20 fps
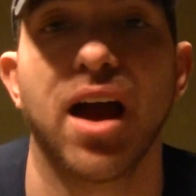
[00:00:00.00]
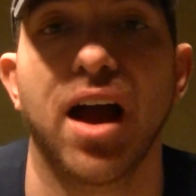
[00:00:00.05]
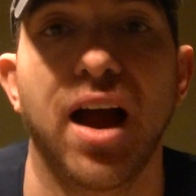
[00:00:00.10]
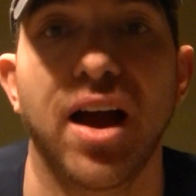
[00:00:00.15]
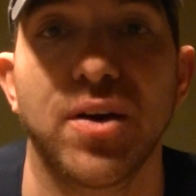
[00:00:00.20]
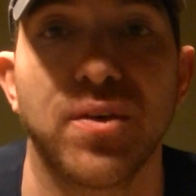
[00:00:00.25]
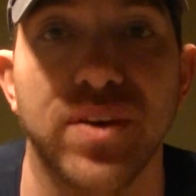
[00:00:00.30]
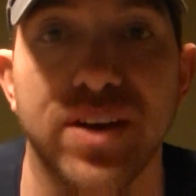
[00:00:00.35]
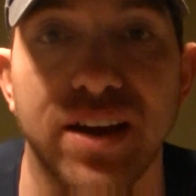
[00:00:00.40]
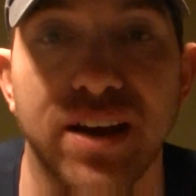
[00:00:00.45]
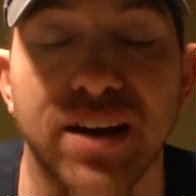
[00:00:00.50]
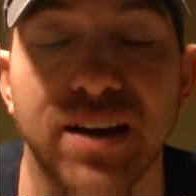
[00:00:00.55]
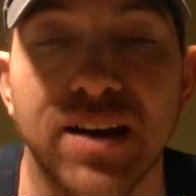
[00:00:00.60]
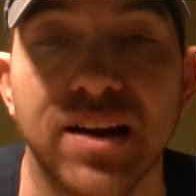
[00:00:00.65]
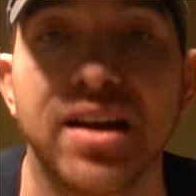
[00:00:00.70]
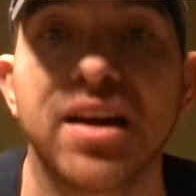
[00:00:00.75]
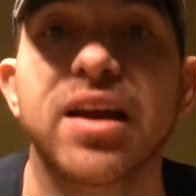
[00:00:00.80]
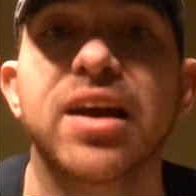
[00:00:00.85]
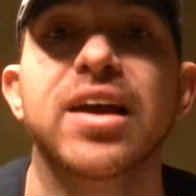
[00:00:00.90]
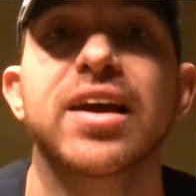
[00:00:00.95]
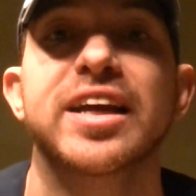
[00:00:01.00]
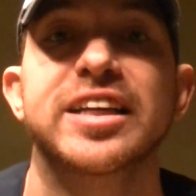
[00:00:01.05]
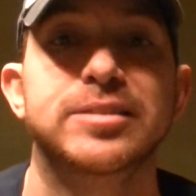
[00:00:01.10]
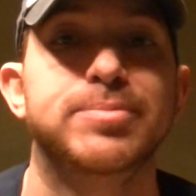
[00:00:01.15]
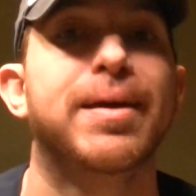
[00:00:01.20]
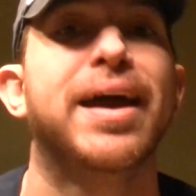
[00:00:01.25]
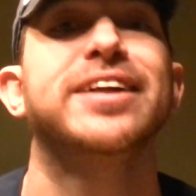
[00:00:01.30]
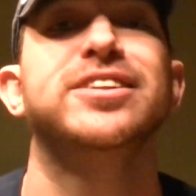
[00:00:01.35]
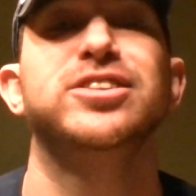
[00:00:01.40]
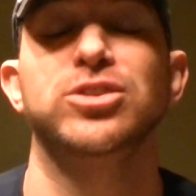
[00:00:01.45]
I don't care. His
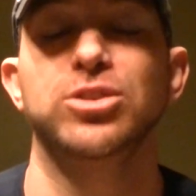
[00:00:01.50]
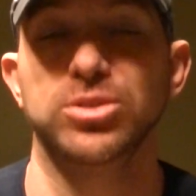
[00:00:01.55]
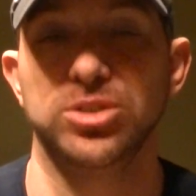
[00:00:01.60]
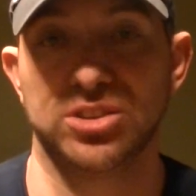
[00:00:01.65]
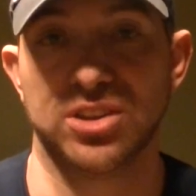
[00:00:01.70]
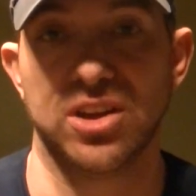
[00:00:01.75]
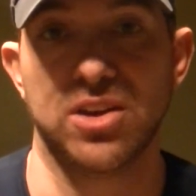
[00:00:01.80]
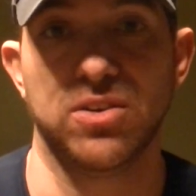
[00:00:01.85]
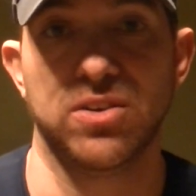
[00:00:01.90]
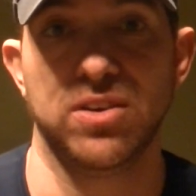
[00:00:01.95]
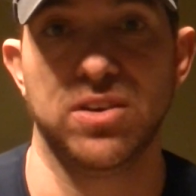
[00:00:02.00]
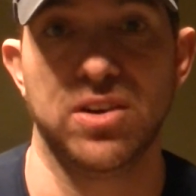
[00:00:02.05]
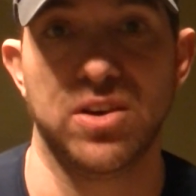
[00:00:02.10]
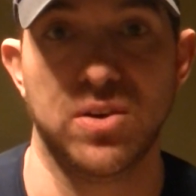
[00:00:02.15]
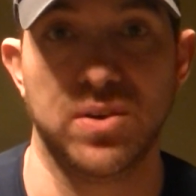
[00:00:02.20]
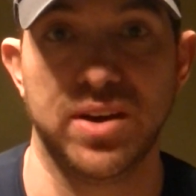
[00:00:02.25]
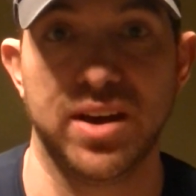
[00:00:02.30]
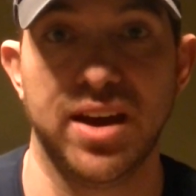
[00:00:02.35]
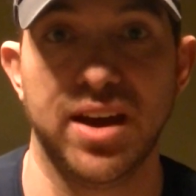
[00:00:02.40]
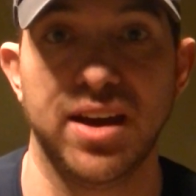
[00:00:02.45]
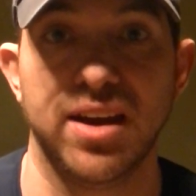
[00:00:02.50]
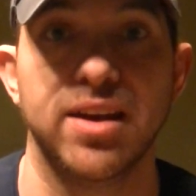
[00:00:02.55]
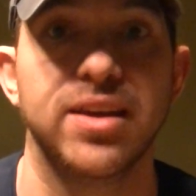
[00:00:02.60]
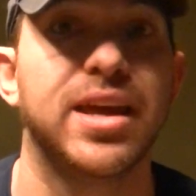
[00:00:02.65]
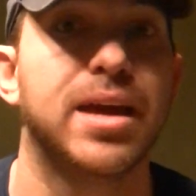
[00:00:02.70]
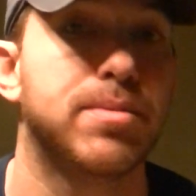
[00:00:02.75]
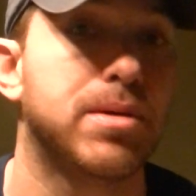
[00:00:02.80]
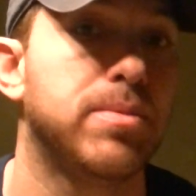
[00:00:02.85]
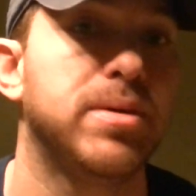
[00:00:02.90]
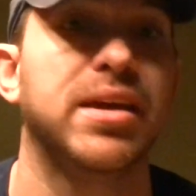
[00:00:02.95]
bat's too slow, okay?
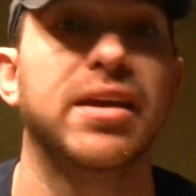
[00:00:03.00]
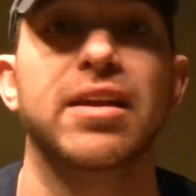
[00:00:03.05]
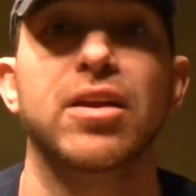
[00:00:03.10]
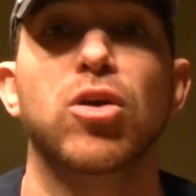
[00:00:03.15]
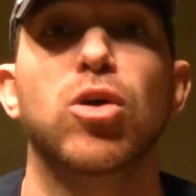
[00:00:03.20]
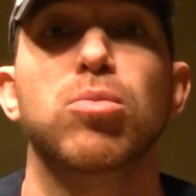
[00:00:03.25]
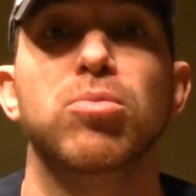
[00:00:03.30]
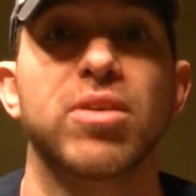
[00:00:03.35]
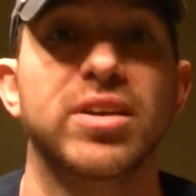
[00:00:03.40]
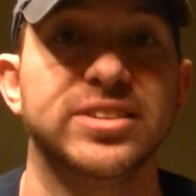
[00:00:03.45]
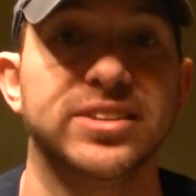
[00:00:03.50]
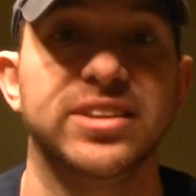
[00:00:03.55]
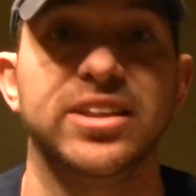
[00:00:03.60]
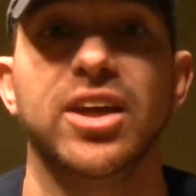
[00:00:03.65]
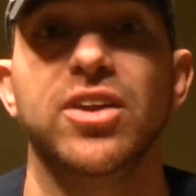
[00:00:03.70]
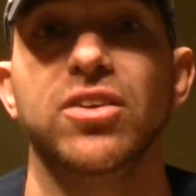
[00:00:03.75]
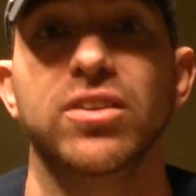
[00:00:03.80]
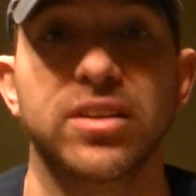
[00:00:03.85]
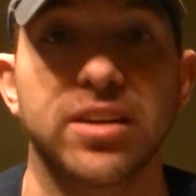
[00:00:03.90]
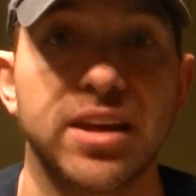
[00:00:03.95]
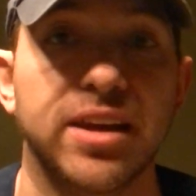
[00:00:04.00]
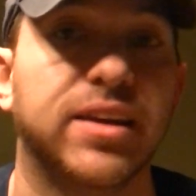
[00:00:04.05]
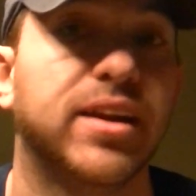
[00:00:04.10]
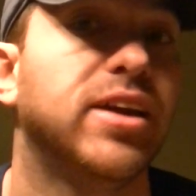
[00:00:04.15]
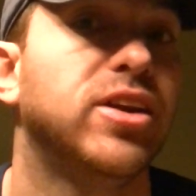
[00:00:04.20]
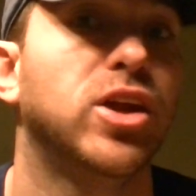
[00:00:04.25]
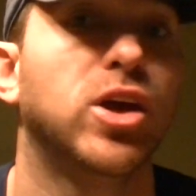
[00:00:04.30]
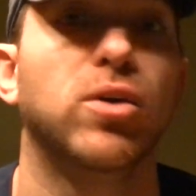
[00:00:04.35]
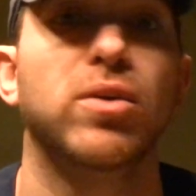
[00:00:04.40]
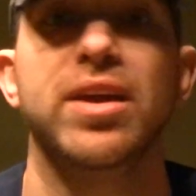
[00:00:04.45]
Yeah, maybe he can hit home runs in the other league, and
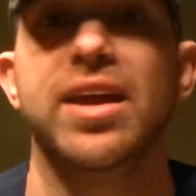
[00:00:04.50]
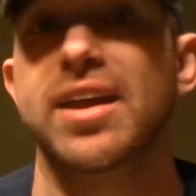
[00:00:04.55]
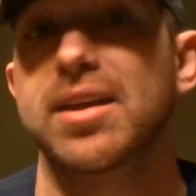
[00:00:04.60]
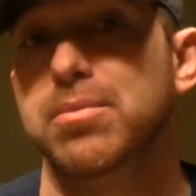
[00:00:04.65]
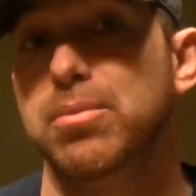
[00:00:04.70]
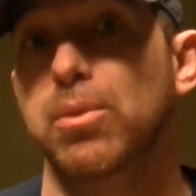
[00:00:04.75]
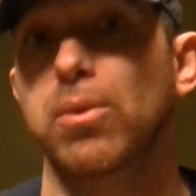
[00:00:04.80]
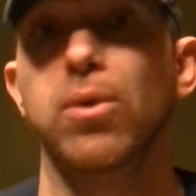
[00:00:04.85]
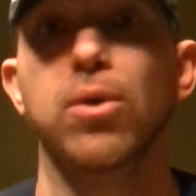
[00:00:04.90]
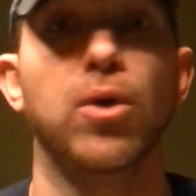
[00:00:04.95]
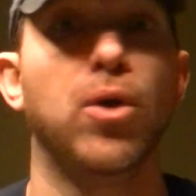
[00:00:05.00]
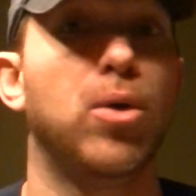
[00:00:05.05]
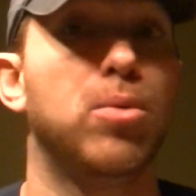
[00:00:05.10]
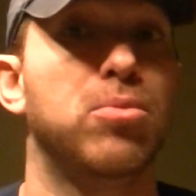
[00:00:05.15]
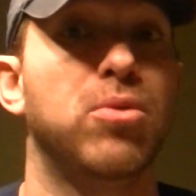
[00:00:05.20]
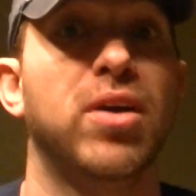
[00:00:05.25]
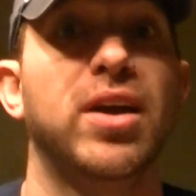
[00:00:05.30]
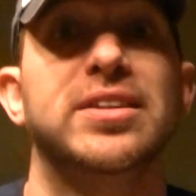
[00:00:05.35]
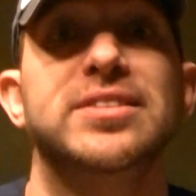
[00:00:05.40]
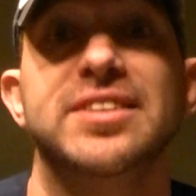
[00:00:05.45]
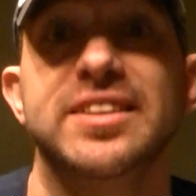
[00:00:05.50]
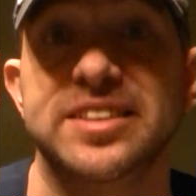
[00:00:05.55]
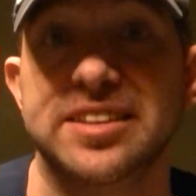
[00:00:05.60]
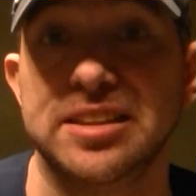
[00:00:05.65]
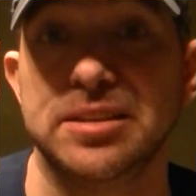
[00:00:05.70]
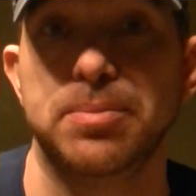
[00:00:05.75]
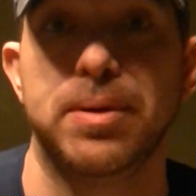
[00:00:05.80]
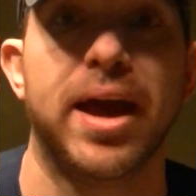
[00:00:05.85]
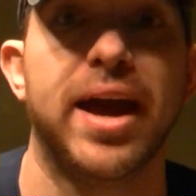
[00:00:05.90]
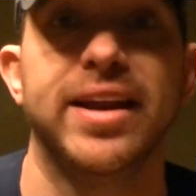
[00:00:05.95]
I know he hit more home runs than
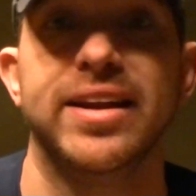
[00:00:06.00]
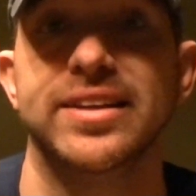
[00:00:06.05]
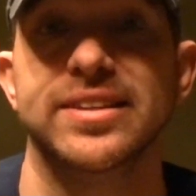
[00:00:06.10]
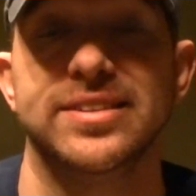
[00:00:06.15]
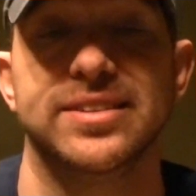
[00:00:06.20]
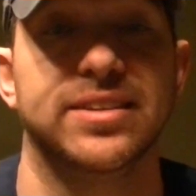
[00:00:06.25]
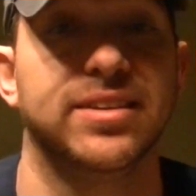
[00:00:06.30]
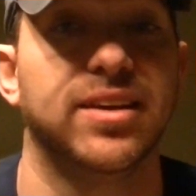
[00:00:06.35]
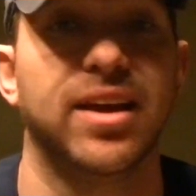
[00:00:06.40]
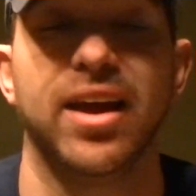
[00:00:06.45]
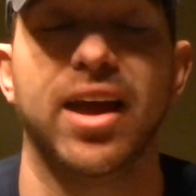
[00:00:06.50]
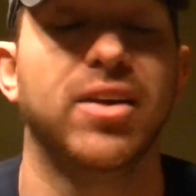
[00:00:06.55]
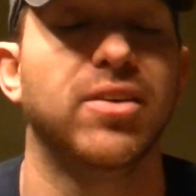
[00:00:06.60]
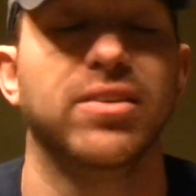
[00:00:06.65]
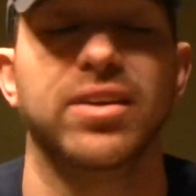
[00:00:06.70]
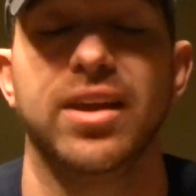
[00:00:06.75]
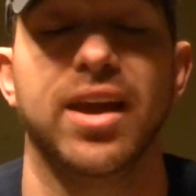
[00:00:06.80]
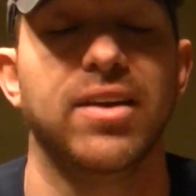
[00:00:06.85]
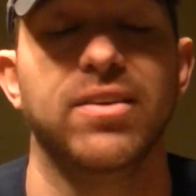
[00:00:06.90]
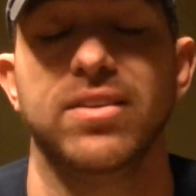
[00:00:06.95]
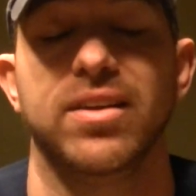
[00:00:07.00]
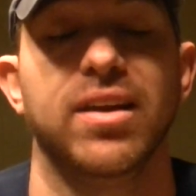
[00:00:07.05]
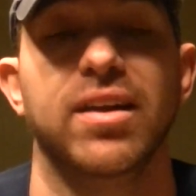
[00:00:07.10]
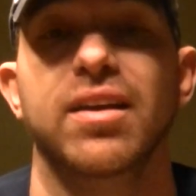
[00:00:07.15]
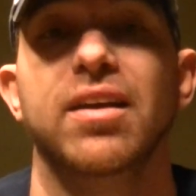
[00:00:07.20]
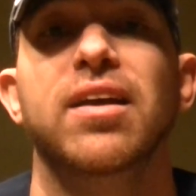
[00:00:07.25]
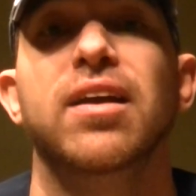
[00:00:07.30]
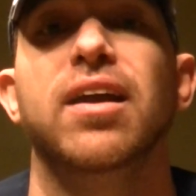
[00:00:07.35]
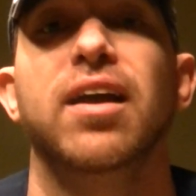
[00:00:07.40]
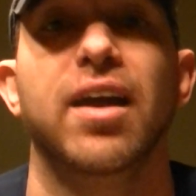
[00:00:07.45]
Cespedes, and I don't
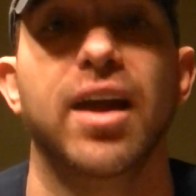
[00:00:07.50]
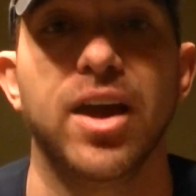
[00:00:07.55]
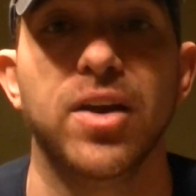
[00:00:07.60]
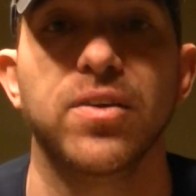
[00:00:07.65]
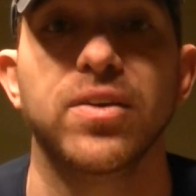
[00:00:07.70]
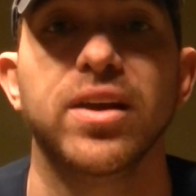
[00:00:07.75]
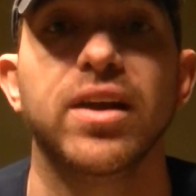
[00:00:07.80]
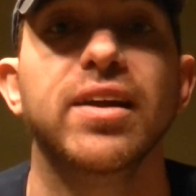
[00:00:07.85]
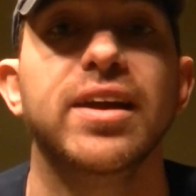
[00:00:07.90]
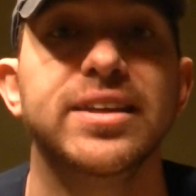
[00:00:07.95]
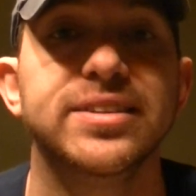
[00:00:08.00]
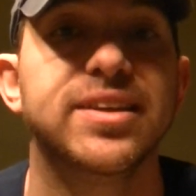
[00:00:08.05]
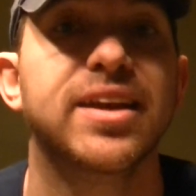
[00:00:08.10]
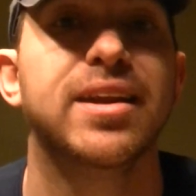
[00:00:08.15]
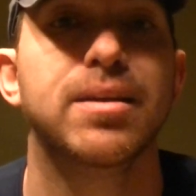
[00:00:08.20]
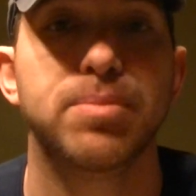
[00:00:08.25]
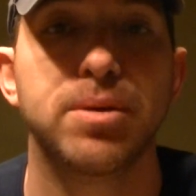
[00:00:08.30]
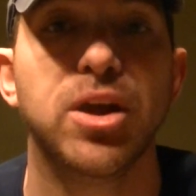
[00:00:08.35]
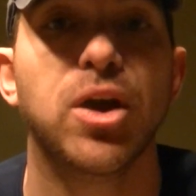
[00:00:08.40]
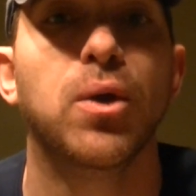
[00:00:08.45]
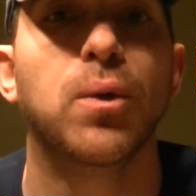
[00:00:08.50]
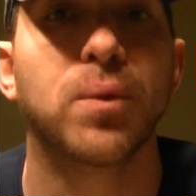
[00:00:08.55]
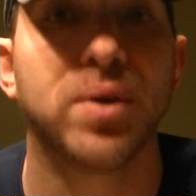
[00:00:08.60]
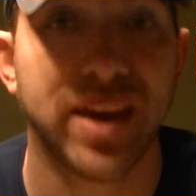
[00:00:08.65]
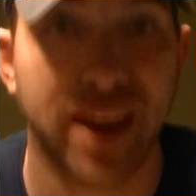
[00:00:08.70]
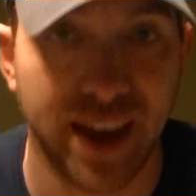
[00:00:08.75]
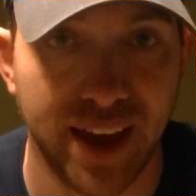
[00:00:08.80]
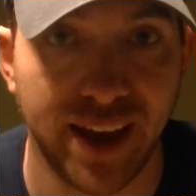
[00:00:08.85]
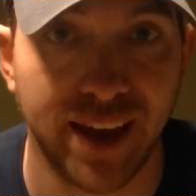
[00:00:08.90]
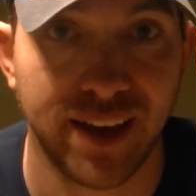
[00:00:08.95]
care. I don't care. He's going to be
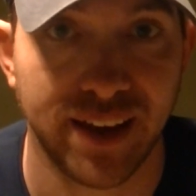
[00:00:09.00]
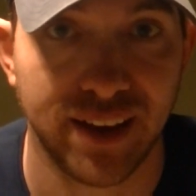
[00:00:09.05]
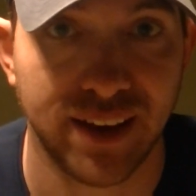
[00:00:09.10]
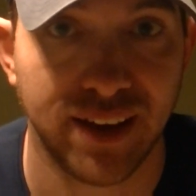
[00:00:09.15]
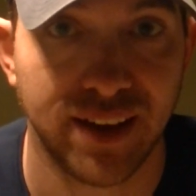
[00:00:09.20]
okay.